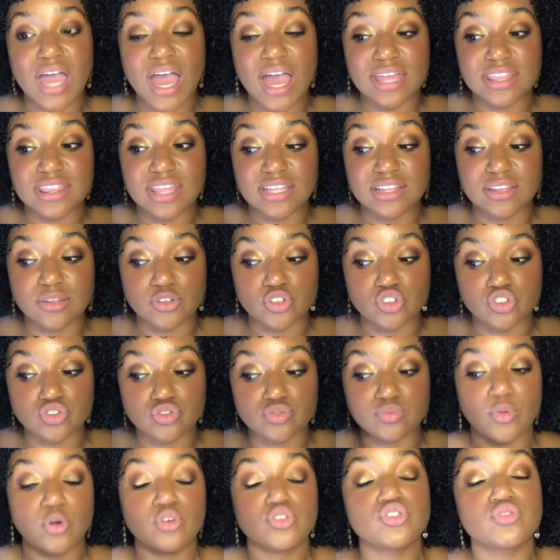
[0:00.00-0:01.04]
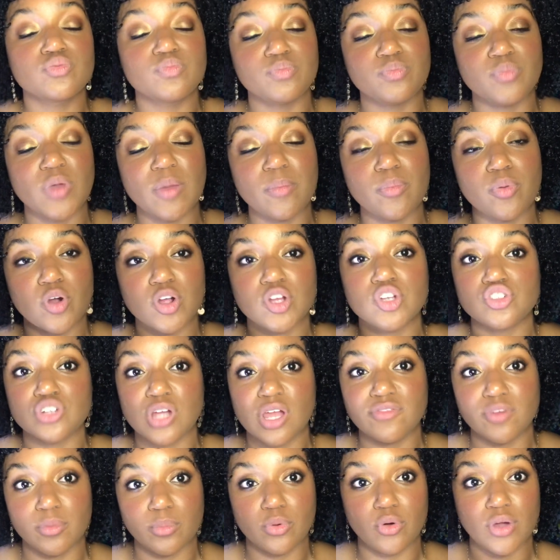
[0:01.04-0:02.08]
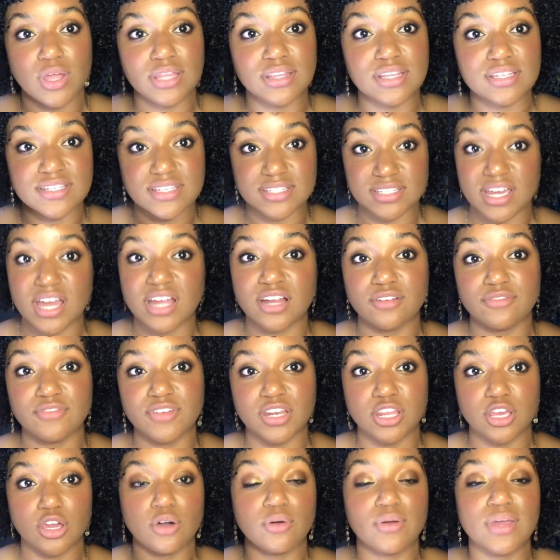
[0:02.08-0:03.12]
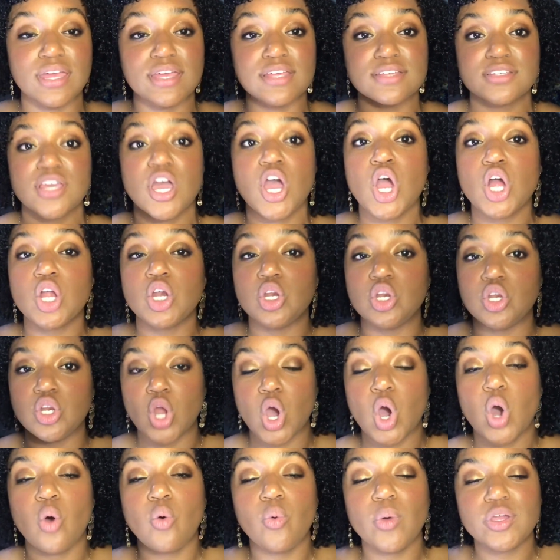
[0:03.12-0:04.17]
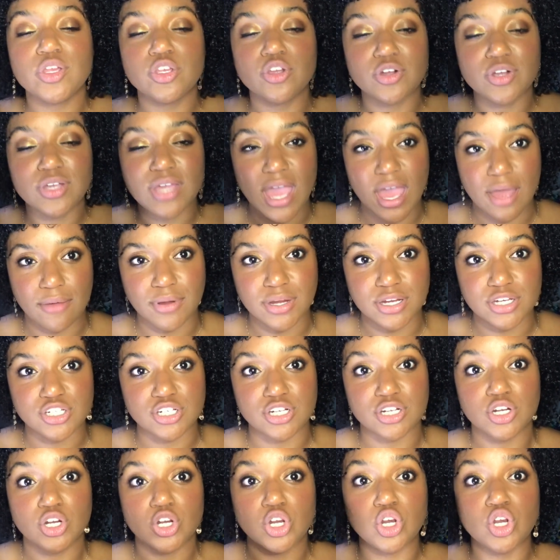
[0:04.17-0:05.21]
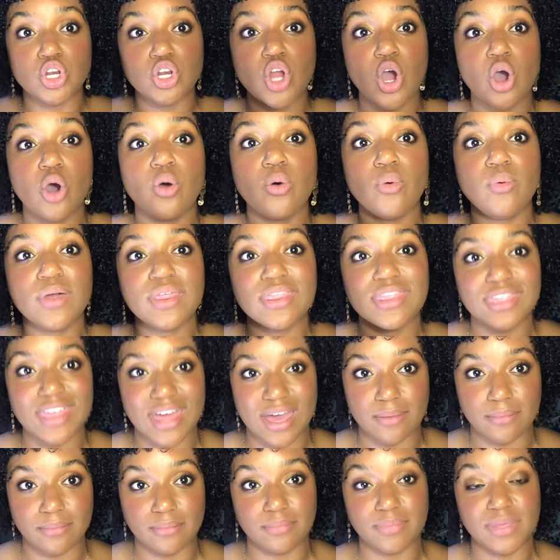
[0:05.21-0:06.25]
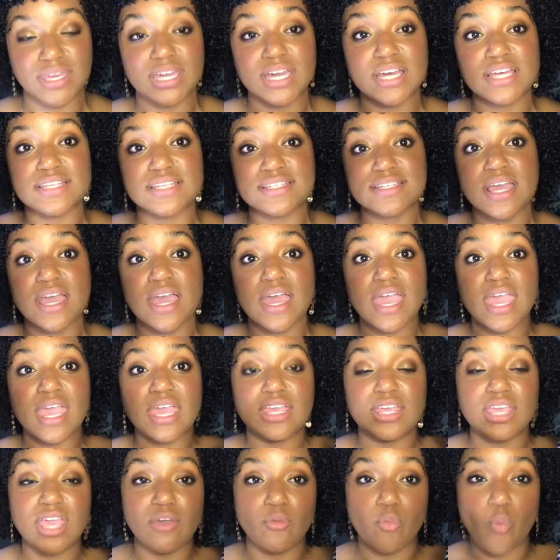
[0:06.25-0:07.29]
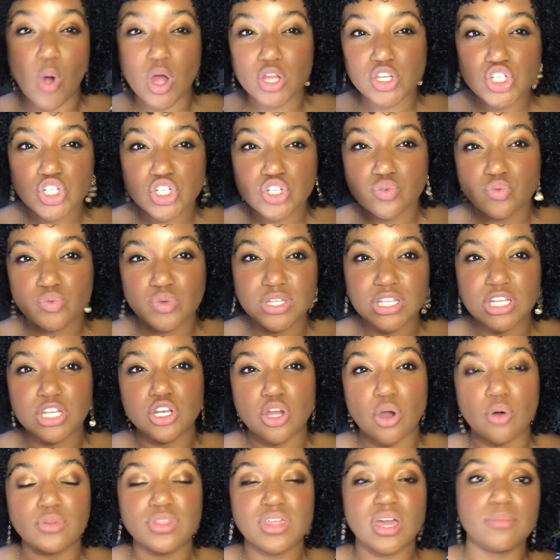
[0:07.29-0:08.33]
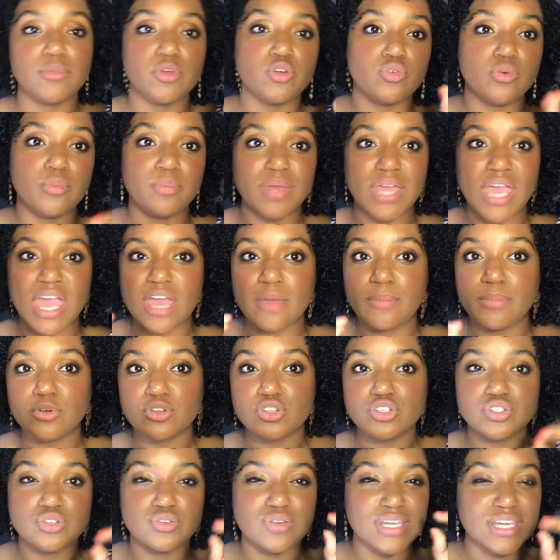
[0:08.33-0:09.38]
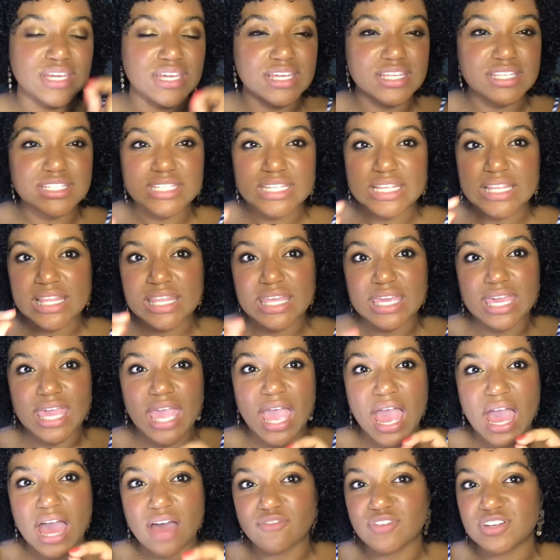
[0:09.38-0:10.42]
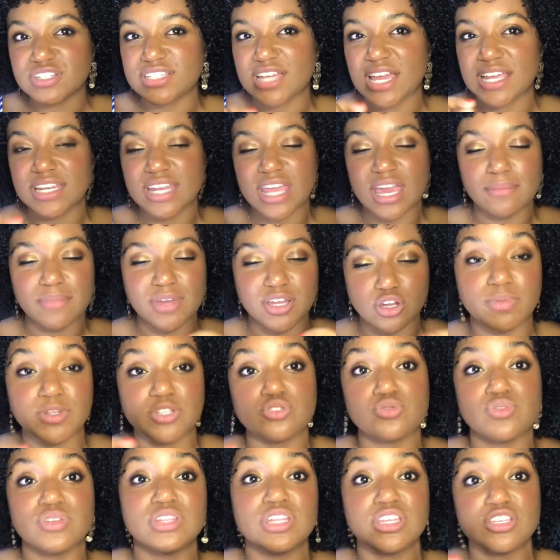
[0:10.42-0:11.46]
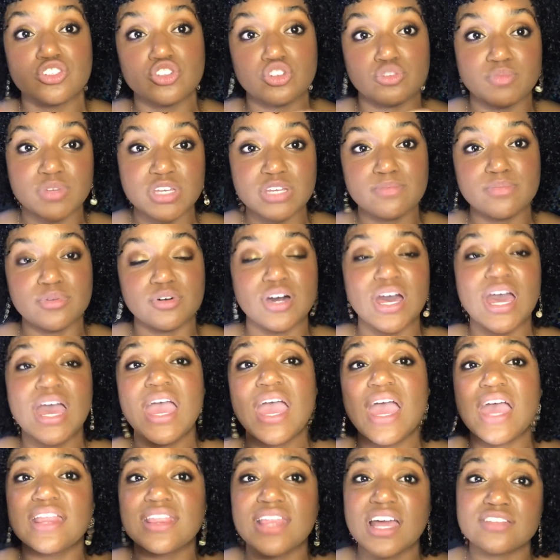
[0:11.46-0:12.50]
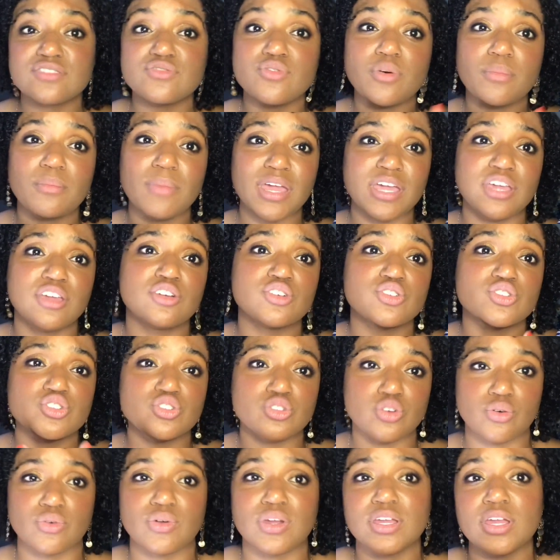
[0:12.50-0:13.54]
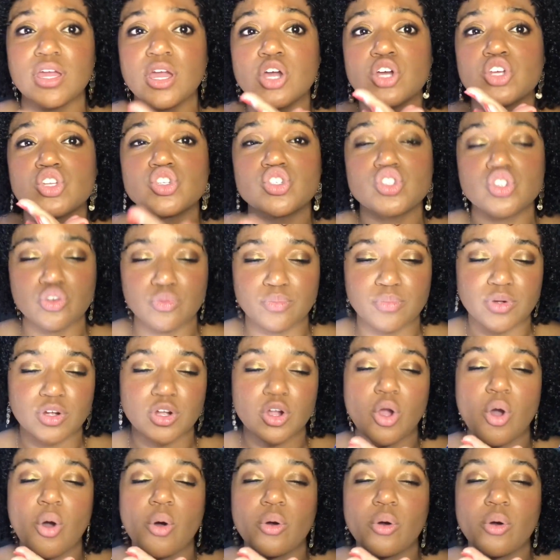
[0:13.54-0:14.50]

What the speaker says: I think the most important driving point in this entire video is know your character, know them, because once you really know them, you will be able to easily have a dynamic between these two people, and that's what will make your story super